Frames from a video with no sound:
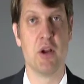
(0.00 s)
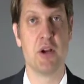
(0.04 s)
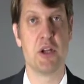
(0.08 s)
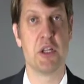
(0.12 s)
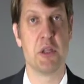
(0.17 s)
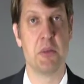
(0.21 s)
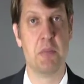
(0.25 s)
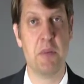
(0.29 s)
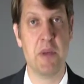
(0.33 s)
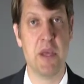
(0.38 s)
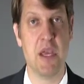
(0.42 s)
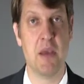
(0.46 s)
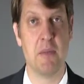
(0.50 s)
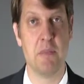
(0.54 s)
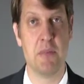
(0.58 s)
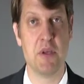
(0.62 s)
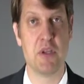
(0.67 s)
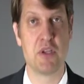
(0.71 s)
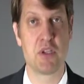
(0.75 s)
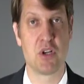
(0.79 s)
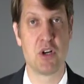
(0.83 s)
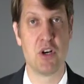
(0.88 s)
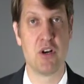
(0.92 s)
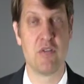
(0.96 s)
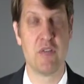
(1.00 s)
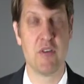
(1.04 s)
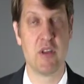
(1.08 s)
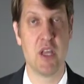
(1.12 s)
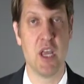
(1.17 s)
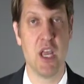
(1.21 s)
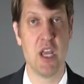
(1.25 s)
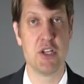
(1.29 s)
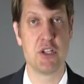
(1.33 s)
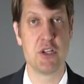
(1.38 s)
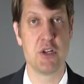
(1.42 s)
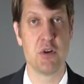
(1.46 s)
to the PMP
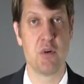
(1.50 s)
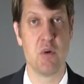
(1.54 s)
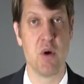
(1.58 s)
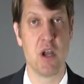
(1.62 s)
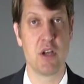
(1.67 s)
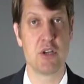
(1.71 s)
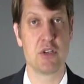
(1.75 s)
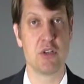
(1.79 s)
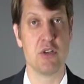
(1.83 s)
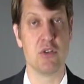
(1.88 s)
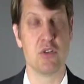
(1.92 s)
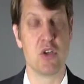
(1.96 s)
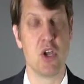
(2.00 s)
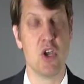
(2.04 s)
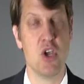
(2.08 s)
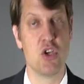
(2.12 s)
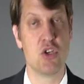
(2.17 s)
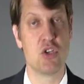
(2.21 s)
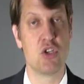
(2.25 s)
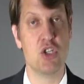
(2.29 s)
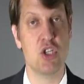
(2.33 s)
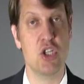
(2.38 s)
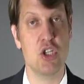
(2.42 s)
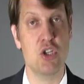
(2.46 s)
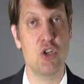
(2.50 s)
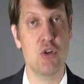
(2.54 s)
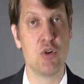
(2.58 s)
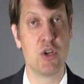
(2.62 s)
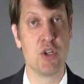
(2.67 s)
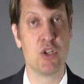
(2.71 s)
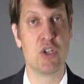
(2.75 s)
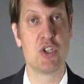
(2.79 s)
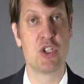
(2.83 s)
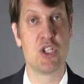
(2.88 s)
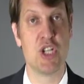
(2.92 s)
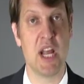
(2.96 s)
certification questions so that you
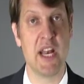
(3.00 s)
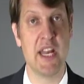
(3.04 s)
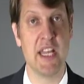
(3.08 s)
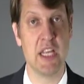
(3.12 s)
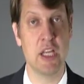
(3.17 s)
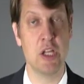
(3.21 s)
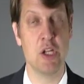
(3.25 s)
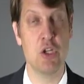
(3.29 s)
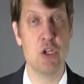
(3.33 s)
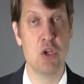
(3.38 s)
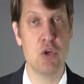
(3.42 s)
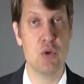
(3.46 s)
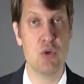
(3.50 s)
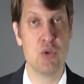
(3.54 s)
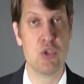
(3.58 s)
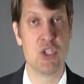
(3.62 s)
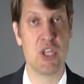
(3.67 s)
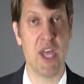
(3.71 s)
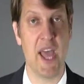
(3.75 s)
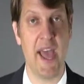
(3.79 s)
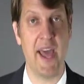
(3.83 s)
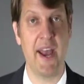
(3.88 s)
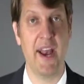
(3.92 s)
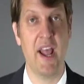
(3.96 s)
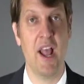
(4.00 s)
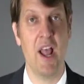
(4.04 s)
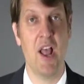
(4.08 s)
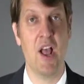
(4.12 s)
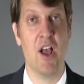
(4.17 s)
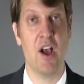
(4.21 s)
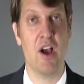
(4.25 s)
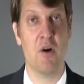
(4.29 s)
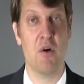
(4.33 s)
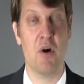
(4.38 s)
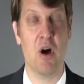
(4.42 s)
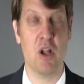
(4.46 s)
can study and use that
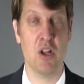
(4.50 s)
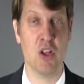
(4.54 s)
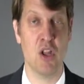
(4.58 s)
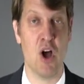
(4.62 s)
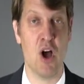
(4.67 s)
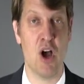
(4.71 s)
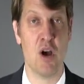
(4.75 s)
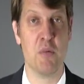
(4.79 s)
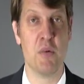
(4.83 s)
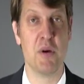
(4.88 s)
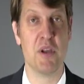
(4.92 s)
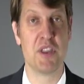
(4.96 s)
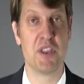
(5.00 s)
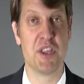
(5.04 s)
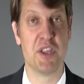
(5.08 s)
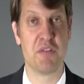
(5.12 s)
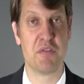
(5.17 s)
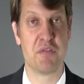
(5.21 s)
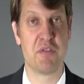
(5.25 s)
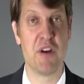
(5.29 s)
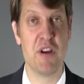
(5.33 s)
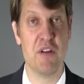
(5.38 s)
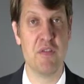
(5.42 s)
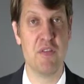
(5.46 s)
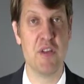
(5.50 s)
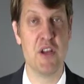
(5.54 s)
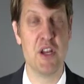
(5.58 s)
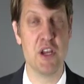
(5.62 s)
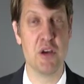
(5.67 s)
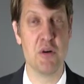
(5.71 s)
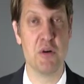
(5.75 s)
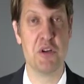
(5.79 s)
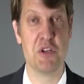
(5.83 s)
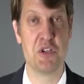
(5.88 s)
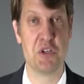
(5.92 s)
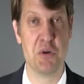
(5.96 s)
along with the free
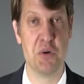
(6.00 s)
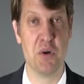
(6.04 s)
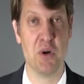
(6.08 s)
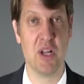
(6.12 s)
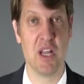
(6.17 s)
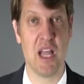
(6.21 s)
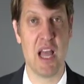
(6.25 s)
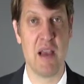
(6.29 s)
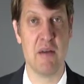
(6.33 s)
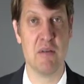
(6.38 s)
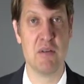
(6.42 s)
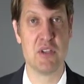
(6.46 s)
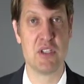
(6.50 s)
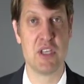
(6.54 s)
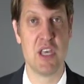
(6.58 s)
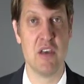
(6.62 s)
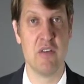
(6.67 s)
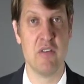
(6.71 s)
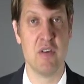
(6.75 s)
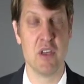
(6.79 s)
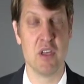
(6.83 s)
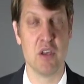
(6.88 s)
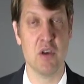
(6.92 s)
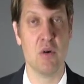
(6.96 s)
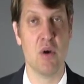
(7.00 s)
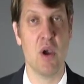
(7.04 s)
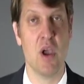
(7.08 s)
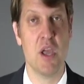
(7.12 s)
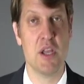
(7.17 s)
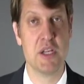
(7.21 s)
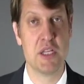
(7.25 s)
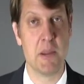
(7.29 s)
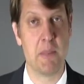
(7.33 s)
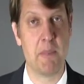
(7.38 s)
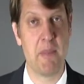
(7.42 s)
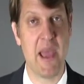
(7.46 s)
video and tool I was giving you
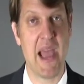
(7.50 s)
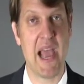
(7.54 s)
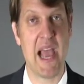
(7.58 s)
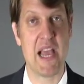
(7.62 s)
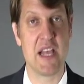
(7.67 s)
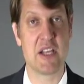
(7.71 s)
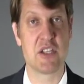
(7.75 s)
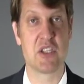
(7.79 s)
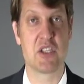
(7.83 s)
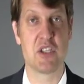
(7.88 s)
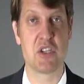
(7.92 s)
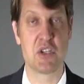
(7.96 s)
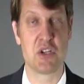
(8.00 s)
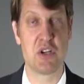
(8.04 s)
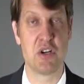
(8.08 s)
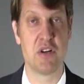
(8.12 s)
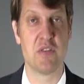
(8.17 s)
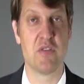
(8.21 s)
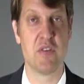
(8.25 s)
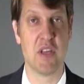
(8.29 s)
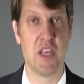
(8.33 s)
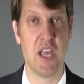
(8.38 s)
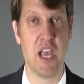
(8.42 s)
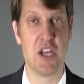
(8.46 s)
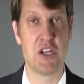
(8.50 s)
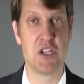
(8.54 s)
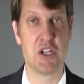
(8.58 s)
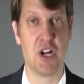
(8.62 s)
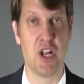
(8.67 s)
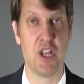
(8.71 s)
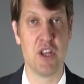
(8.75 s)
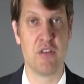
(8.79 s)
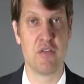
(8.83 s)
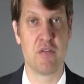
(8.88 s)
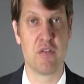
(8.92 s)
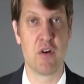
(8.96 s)
to pass the certification
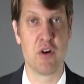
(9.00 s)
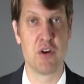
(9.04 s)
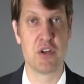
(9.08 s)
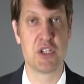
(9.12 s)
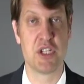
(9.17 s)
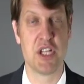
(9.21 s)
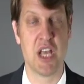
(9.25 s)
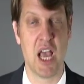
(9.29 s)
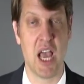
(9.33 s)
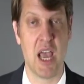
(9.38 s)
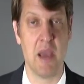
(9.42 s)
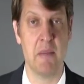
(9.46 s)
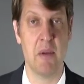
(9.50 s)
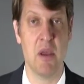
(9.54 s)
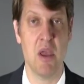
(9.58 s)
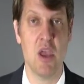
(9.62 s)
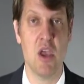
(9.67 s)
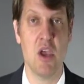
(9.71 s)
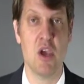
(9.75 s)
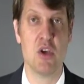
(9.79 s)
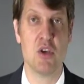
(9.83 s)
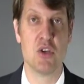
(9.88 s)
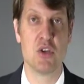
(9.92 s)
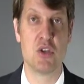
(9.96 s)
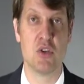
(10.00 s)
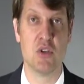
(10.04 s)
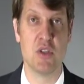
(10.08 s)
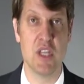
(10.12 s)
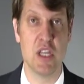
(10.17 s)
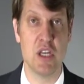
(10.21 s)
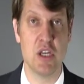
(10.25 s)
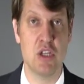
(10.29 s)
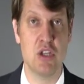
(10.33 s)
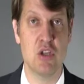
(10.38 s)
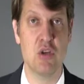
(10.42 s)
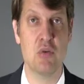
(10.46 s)
on the first time, so
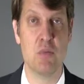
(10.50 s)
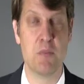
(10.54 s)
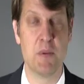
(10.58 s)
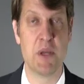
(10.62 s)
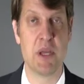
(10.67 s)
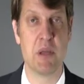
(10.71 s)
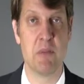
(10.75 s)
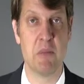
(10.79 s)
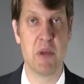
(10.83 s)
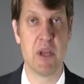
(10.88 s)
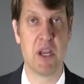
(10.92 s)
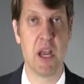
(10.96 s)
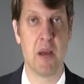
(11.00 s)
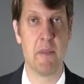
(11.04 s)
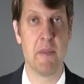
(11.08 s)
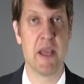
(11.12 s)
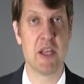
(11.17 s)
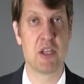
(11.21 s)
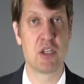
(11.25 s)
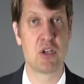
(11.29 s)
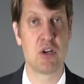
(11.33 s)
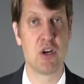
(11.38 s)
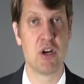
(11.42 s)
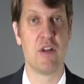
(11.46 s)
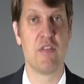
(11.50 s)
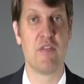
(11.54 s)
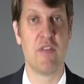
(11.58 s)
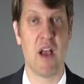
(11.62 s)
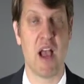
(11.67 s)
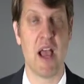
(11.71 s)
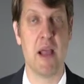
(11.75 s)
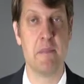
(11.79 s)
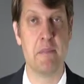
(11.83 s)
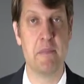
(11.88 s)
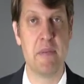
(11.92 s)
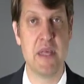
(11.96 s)
that you can become a
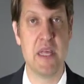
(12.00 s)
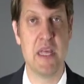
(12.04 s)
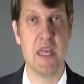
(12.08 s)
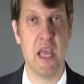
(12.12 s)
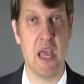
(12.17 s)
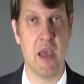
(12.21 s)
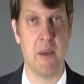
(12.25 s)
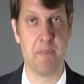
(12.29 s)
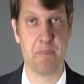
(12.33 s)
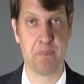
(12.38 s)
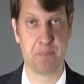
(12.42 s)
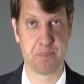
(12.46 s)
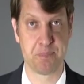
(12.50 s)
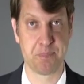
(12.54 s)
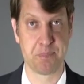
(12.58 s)
certified PM